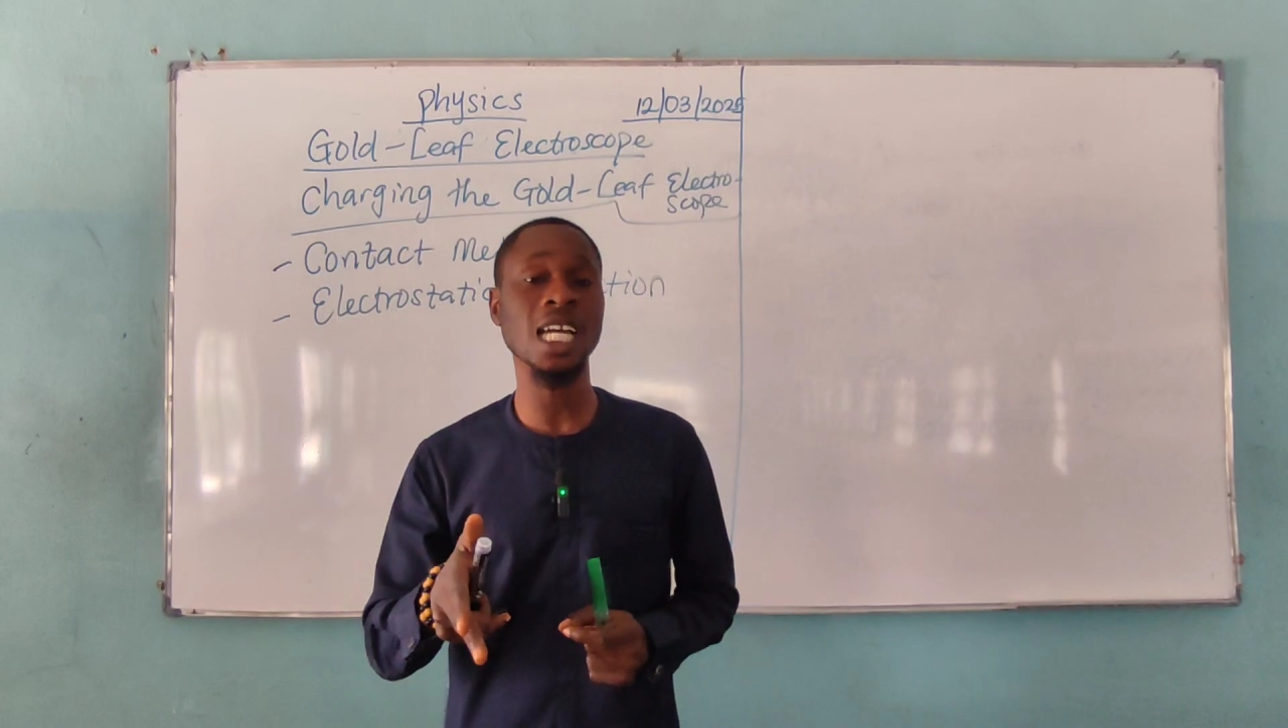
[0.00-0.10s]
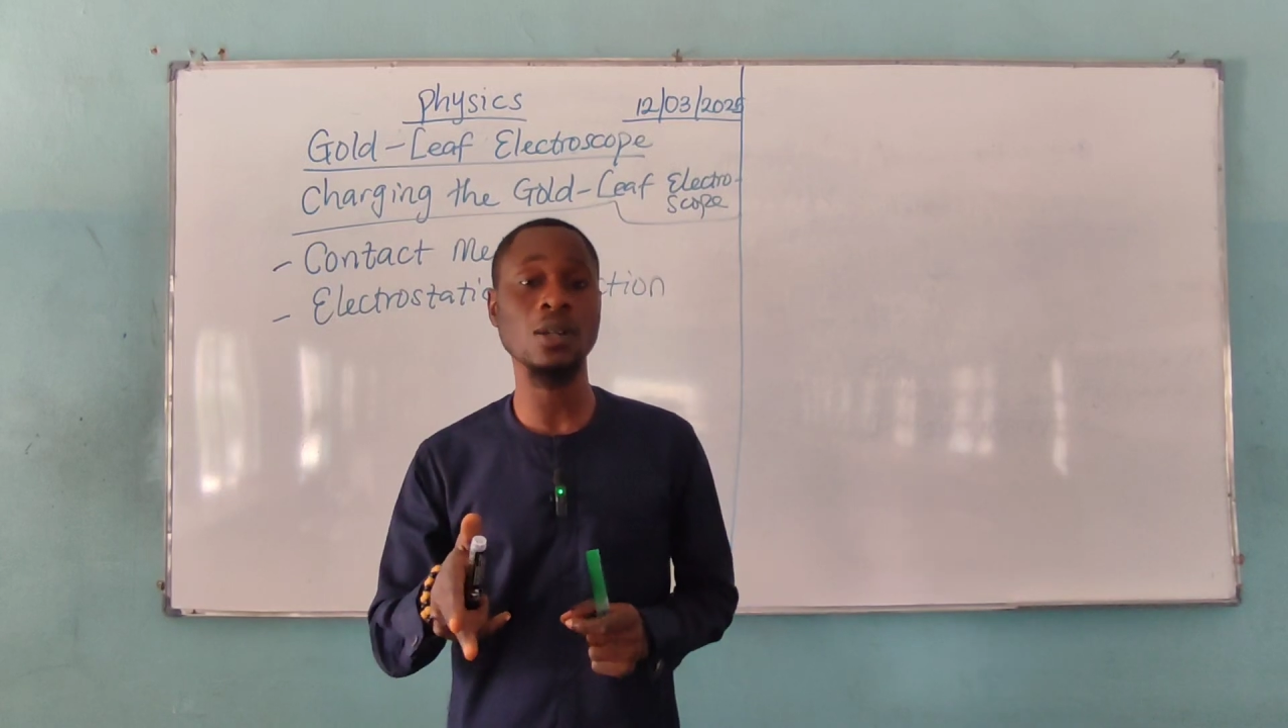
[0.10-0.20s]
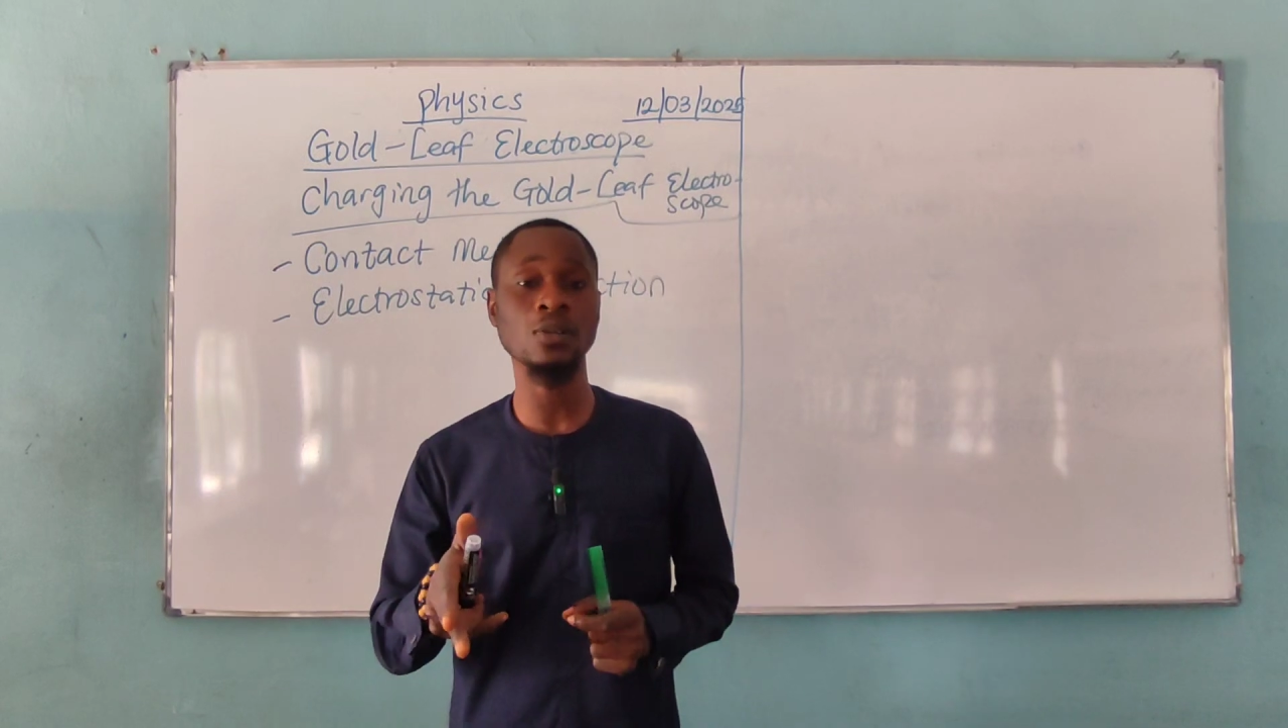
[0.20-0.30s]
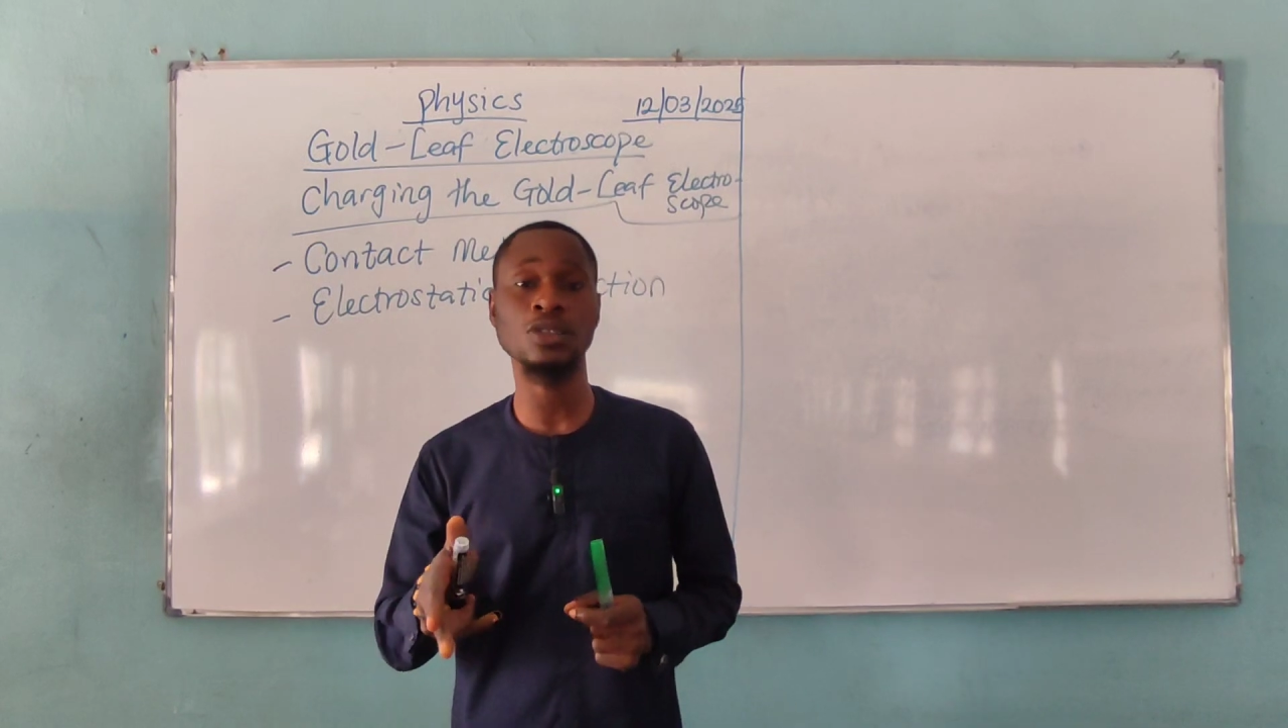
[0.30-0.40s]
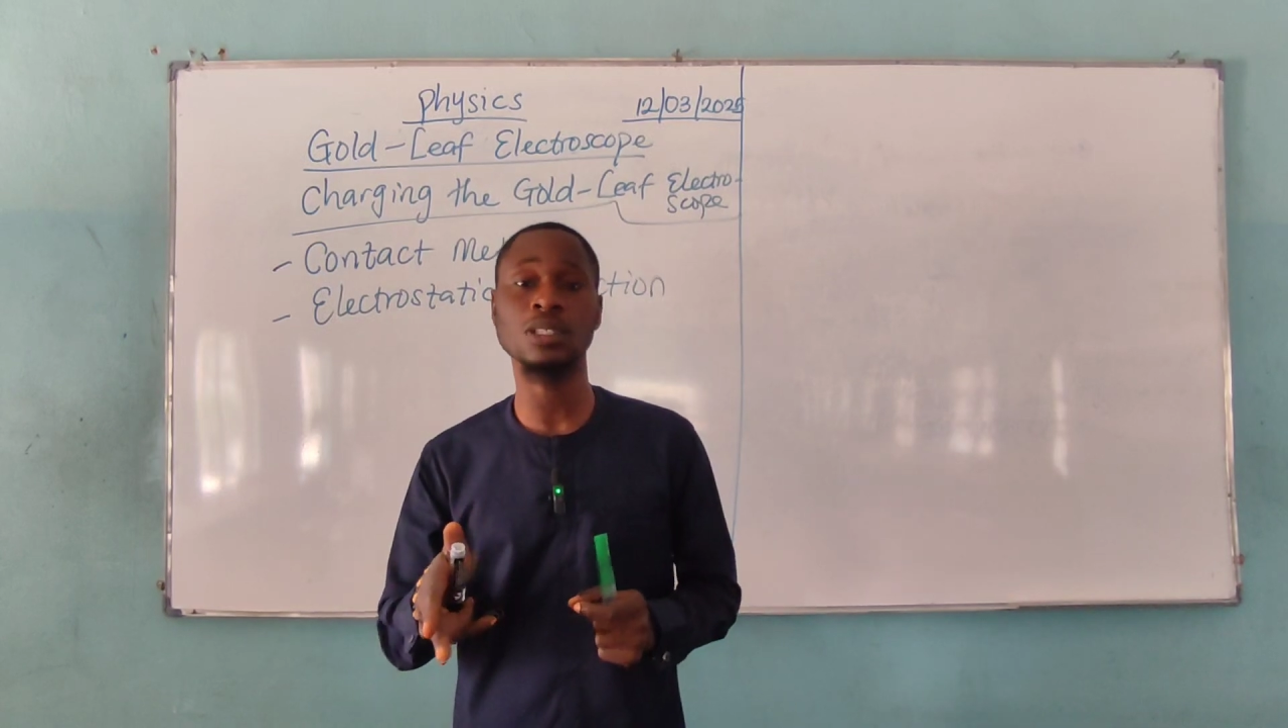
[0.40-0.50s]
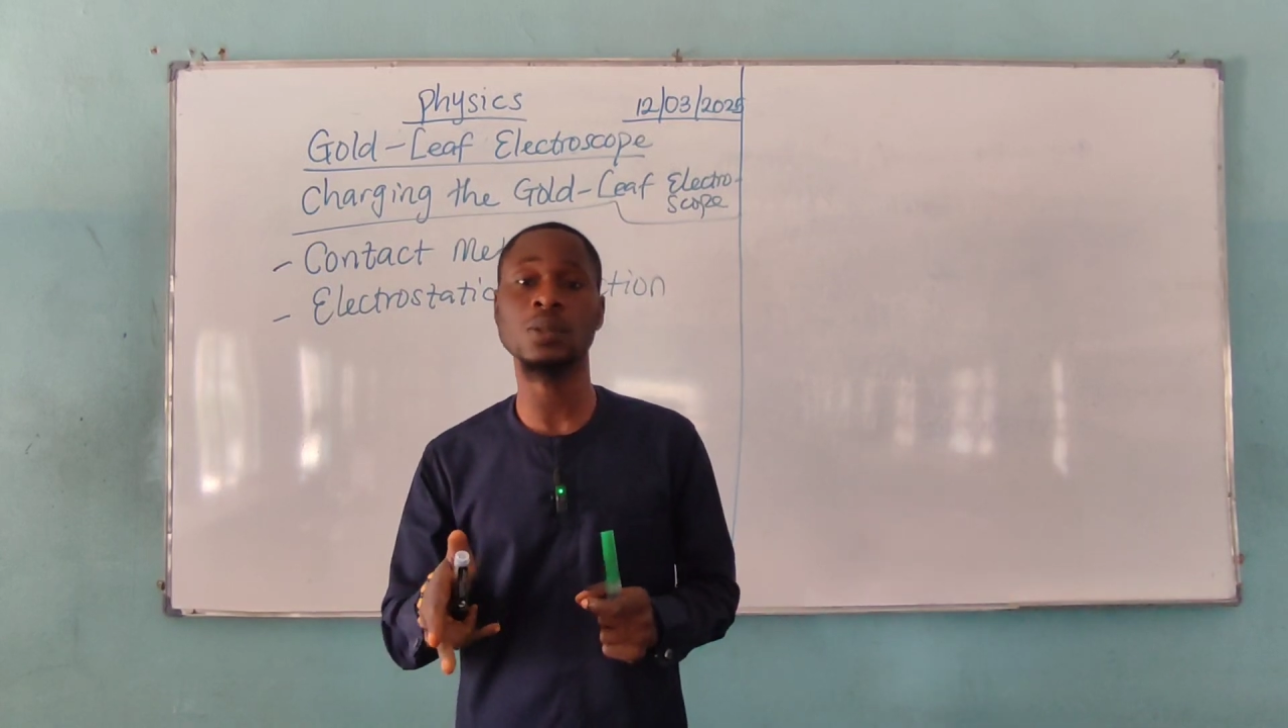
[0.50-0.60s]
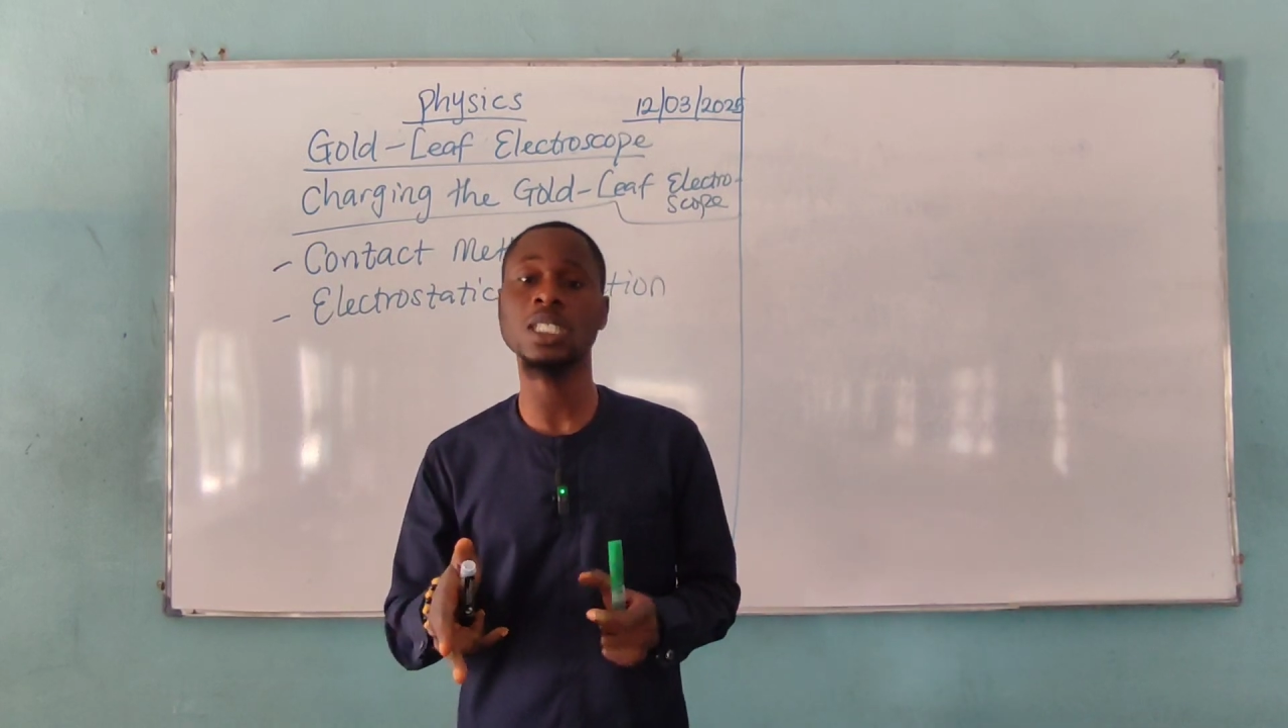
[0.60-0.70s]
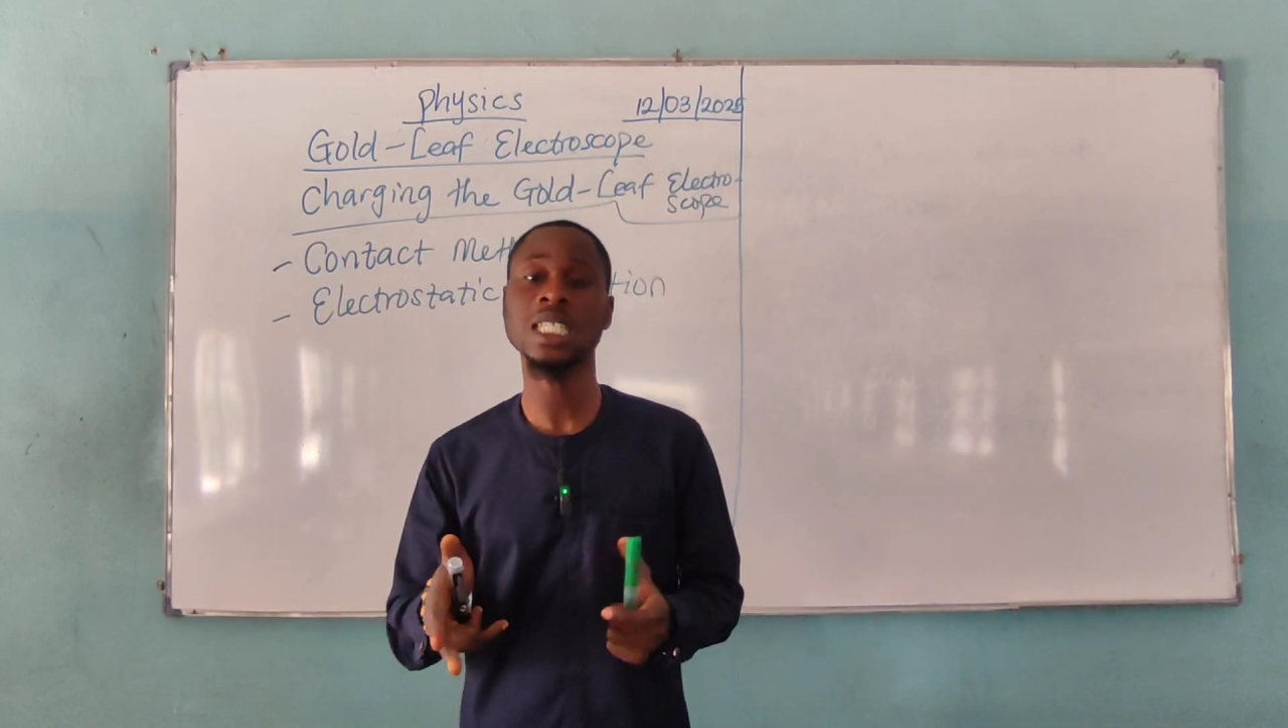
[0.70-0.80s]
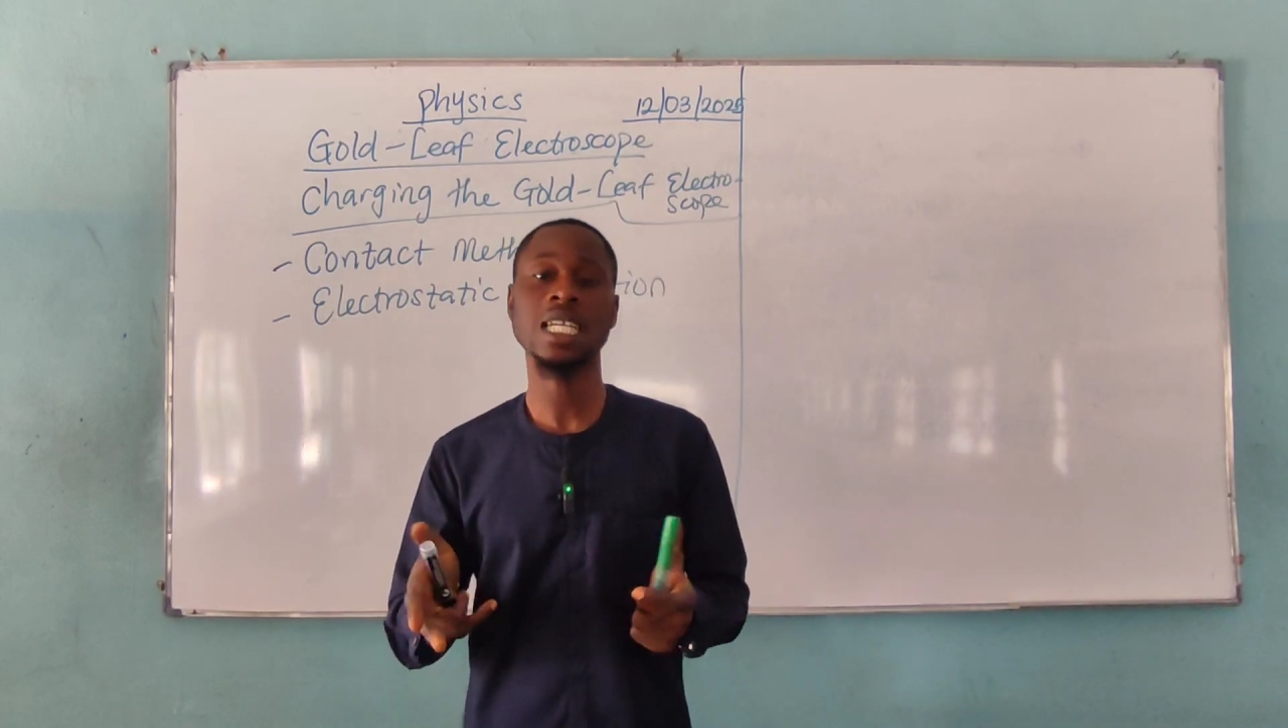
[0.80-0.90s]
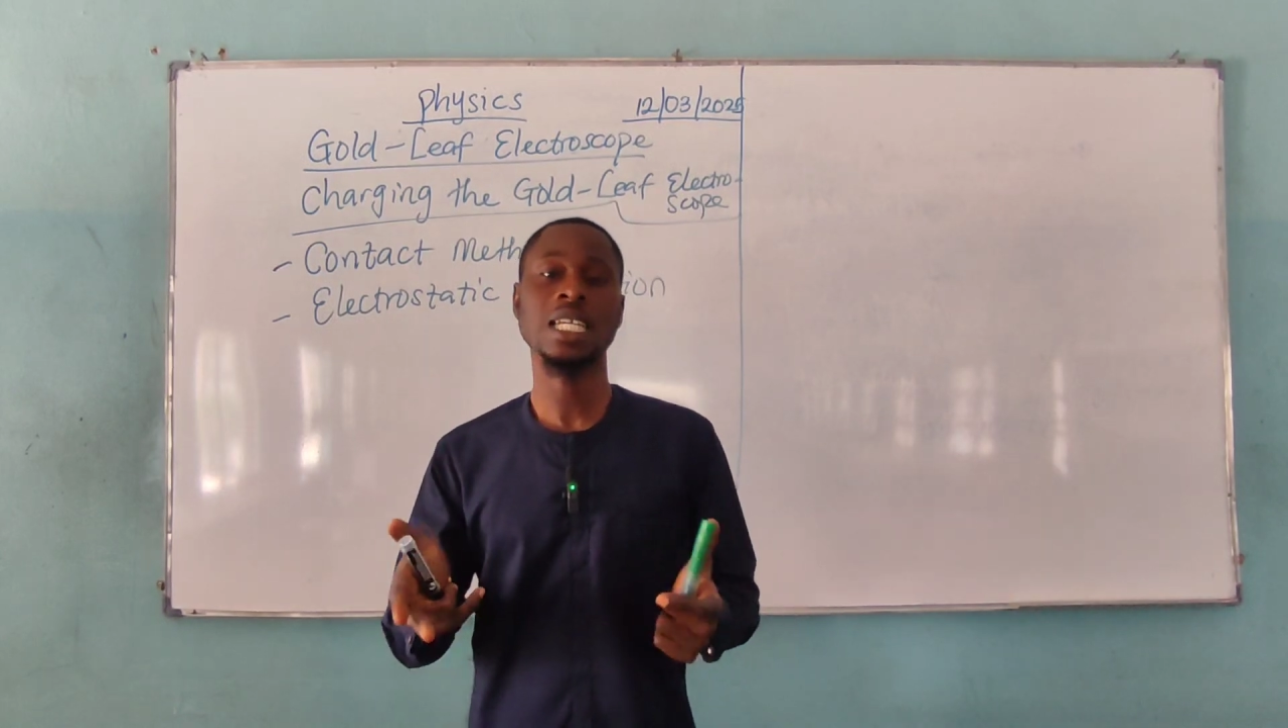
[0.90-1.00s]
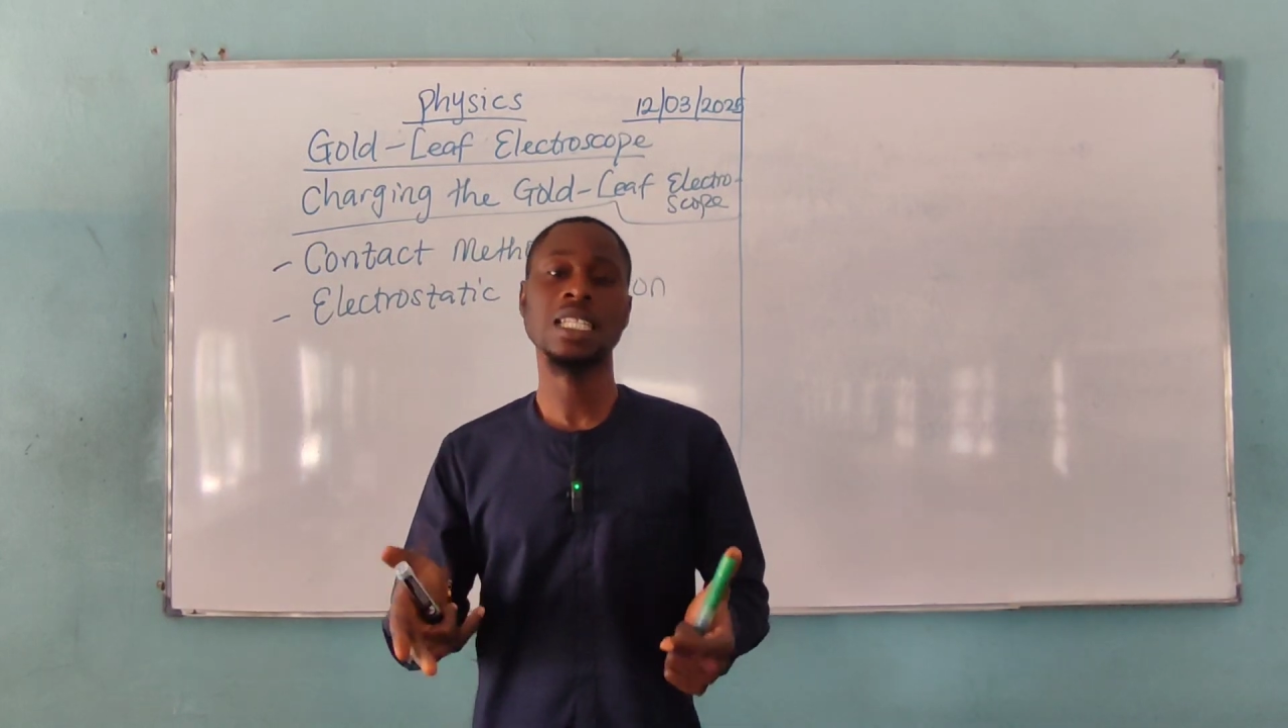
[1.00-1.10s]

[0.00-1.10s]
down to the what?